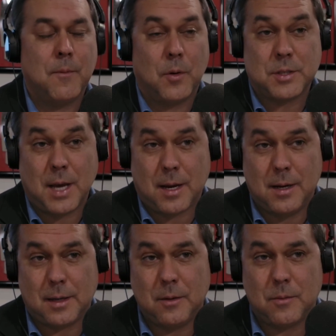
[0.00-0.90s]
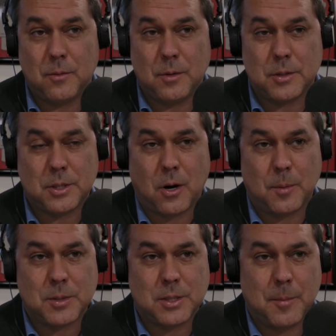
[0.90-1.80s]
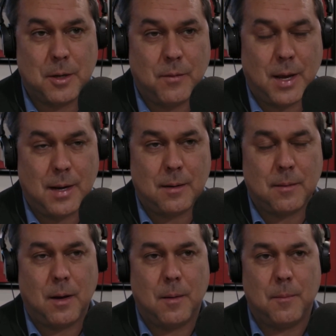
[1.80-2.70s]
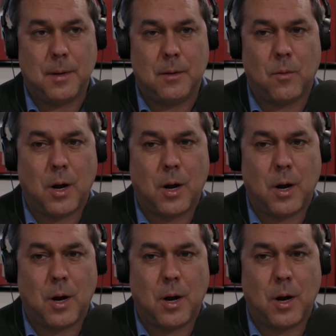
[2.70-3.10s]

first got connected through the Startup Summit event in